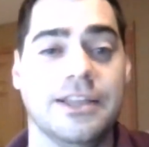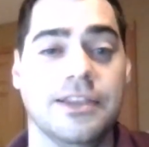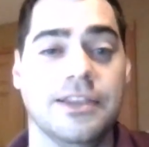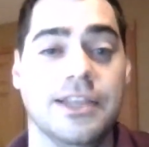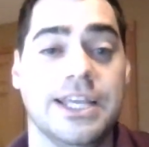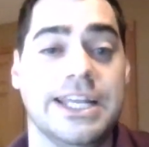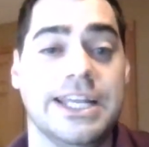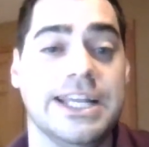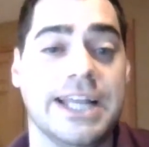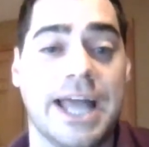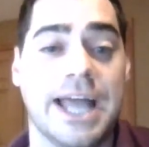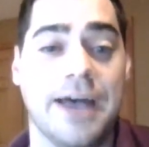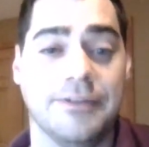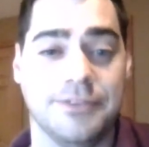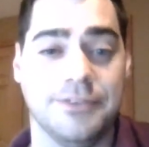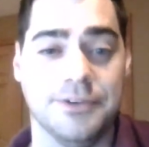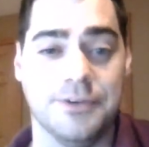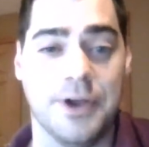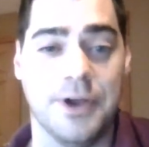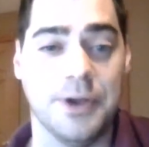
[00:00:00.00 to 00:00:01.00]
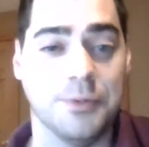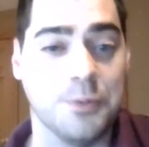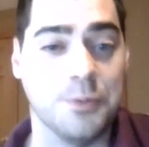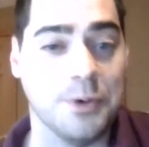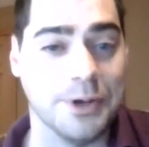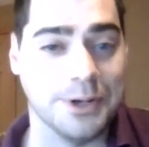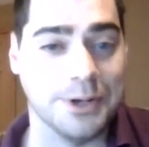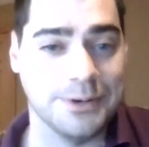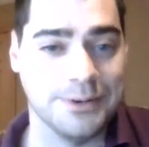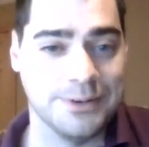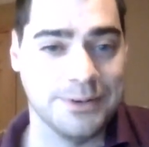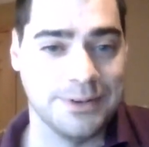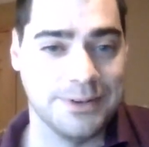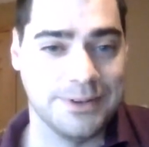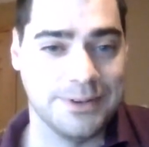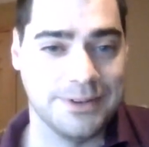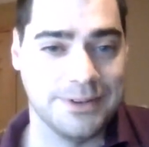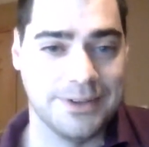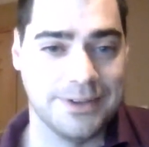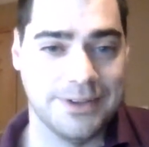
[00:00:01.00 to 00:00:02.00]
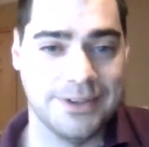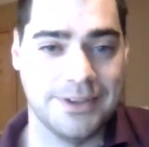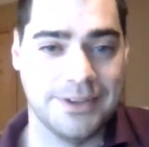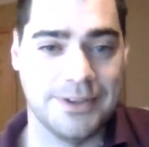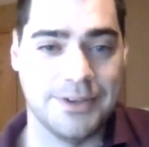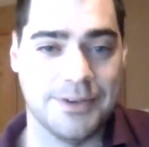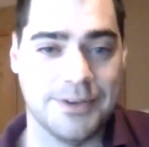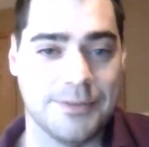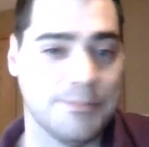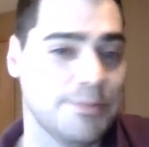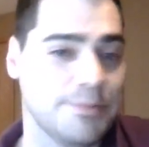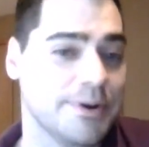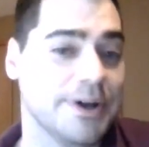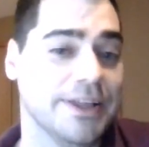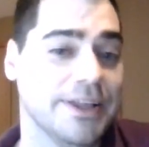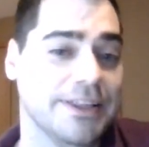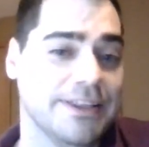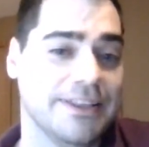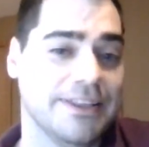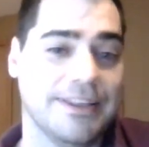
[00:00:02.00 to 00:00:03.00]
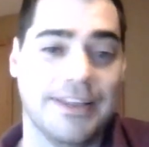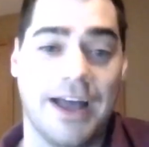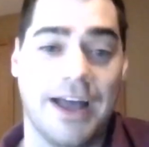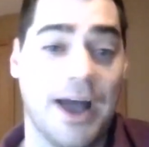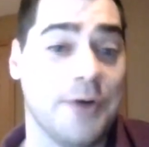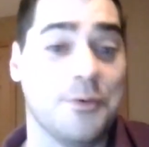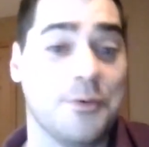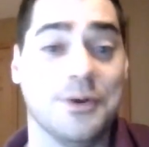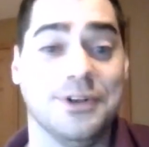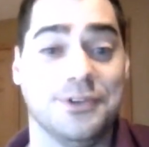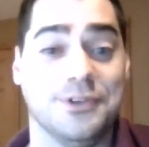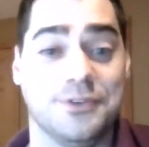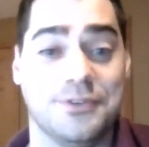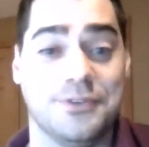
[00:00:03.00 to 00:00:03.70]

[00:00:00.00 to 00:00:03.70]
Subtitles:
leading after round one. But I wouldn't.